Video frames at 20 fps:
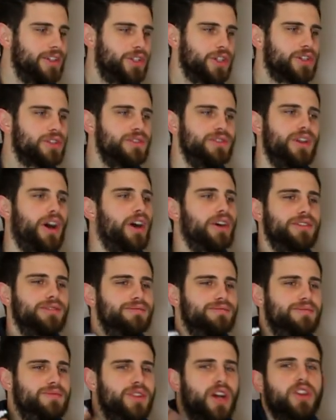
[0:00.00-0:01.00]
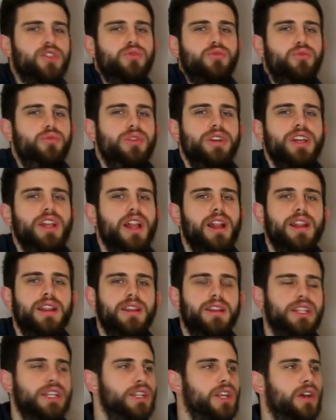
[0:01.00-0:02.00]
just not
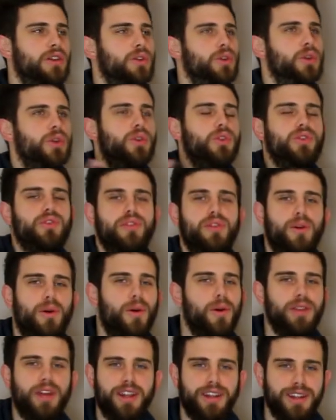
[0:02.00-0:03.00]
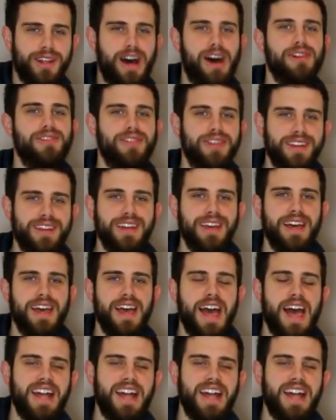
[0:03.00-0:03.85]
real and not useful, not nothing.